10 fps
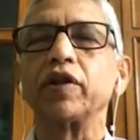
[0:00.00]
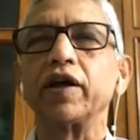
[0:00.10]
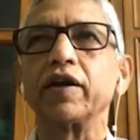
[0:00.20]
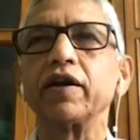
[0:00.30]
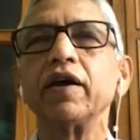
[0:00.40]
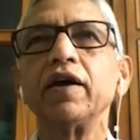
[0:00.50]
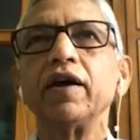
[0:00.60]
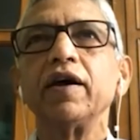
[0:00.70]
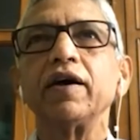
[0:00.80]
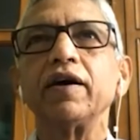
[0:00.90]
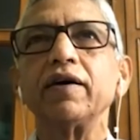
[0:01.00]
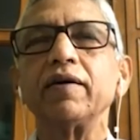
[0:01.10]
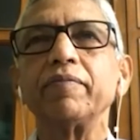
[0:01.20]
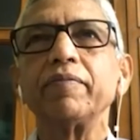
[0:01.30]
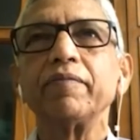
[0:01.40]
that Uh,
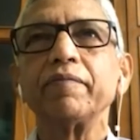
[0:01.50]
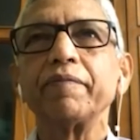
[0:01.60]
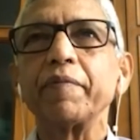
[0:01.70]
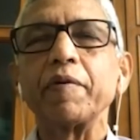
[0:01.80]
people